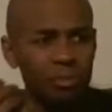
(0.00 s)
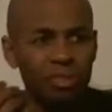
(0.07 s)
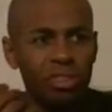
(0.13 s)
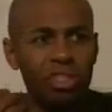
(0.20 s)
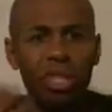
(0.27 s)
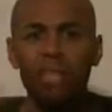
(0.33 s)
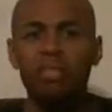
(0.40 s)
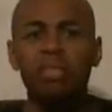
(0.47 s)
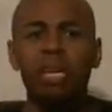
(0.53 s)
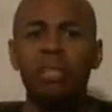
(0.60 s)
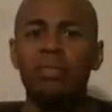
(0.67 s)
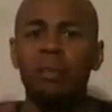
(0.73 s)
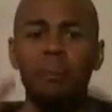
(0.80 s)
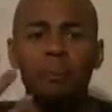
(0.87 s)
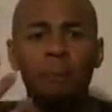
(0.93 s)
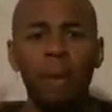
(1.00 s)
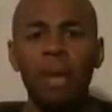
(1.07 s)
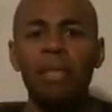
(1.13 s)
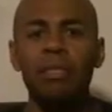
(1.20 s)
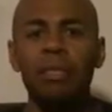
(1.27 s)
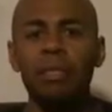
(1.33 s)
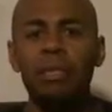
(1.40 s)
just like some
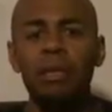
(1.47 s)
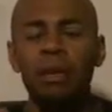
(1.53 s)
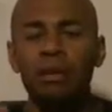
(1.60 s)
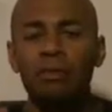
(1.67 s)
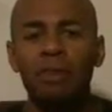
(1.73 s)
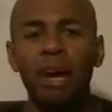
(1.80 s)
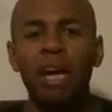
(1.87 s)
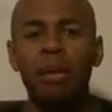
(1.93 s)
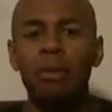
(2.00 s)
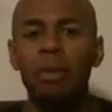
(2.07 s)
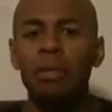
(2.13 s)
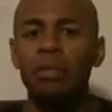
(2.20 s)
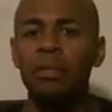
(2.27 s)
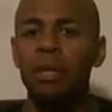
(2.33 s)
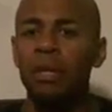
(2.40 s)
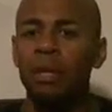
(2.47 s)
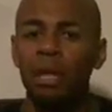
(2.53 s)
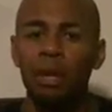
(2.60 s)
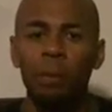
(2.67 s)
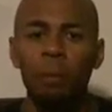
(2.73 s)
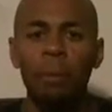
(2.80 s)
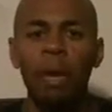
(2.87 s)
basic vitamins that
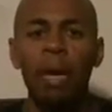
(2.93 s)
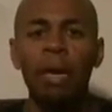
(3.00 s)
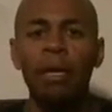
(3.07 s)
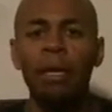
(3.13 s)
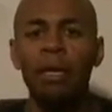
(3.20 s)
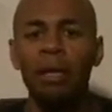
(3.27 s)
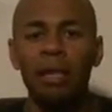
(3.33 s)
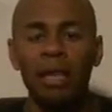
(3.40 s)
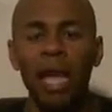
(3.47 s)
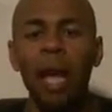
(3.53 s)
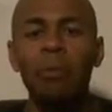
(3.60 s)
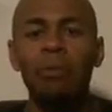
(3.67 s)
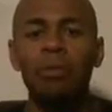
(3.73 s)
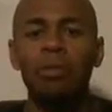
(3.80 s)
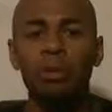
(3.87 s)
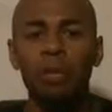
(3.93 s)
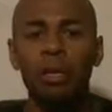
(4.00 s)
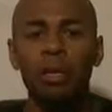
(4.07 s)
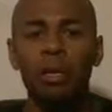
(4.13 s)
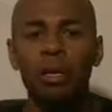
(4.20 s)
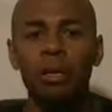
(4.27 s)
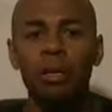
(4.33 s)
are made in a
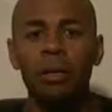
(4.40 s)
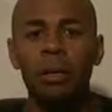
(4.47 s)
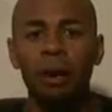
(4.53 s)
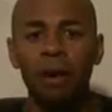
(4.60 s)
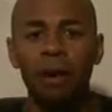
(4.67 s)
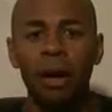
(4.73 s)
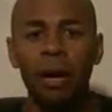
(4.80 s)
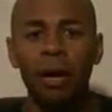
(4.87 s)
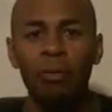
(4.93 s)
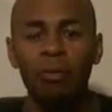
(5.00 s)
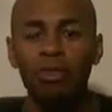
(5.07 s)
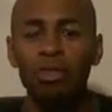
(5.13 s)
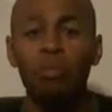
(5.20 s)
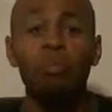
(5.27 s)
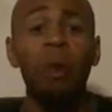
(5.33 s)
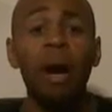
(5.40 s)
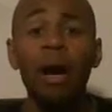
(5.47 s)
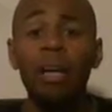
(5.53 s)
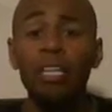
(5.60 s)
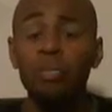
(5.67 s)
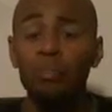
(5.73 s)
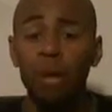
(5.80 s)
laboratory, all right, which your
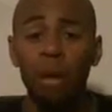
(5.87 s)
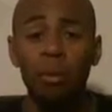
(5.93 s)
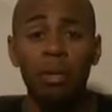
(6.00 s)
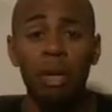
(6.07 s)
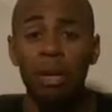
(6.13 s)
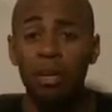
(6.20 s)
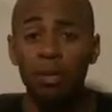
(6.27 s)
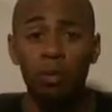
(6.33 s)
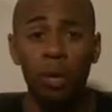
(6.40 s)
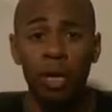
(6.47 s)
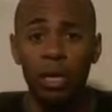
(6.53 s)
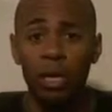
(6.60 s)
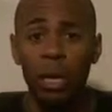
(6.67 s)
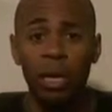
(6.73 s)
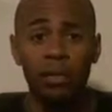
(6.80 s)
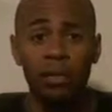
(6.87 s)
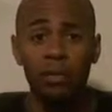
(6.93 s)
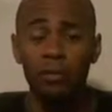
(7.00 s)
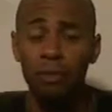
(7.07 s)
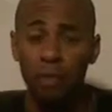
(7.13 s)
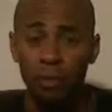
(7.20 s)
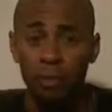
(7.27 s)
body's probably not going to recognize in the
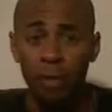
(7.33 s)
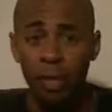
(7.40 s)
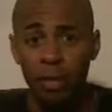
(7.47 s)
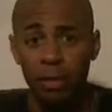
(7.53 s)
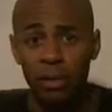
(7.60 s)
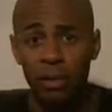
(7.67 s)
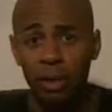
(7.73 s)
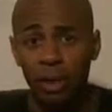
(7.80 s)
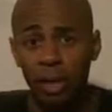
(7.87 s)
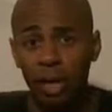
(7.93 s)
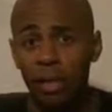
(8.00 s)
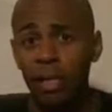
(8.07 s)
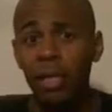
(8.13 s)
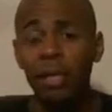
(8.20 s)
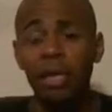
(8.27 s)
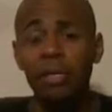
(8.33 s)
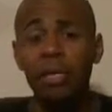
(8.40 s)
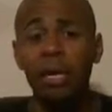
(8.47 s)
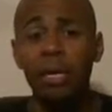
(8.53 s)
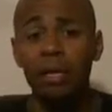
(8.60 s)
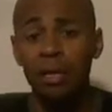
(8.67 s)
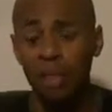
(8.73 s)
first place. And then they
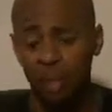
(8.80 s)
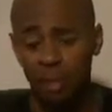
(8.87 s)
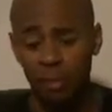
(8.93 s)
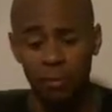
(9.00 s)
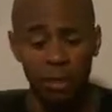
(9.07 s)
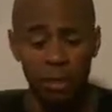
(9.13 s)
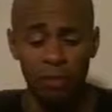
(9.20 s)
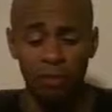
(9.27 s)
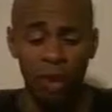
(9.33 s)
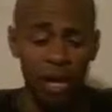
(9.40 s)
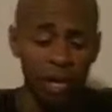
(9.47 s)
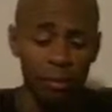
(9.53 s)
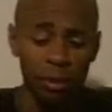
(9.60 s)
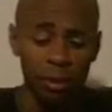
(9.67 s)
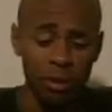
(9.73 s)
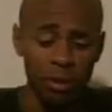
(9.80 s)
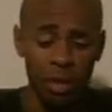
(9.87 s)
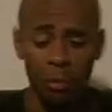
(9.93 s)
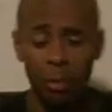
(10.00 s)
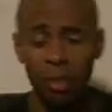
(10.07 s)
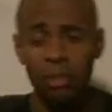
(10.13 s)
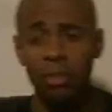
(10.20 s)
take these vitamins that are
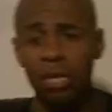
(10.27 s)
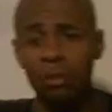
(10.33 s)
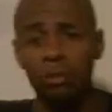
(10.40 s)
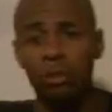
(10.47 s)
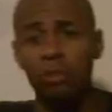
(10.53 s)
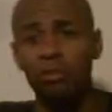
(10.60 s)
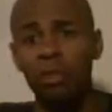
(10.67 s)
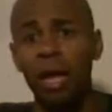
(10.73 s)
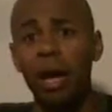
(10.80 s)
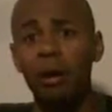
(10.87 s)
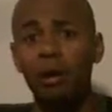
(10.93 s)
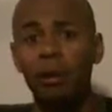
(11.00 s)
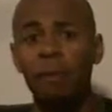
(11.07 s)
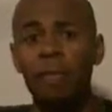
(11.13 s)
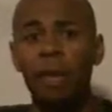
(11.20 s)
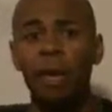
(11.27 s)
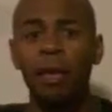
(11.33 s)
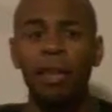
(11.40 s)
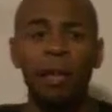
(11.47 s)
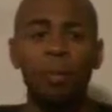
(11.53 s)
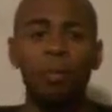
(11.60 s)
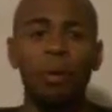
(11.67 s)
mixed in with the flour
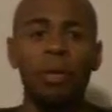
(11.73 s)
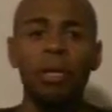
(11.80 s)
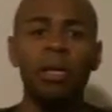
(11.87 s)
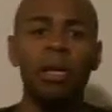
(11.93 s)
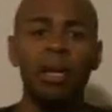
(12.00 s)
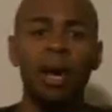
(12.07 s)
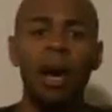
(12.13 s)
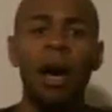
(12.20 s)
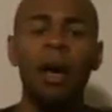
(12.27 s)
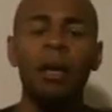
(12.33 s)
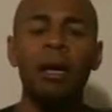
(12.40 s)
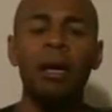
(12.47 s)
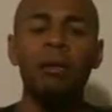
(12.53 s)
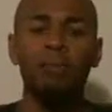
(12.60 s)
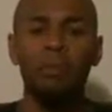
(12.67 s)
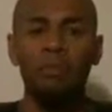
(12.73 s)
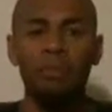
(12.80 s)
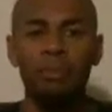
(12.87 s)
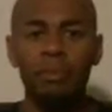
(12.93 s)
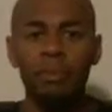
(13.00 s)
and they put it in a hot oven,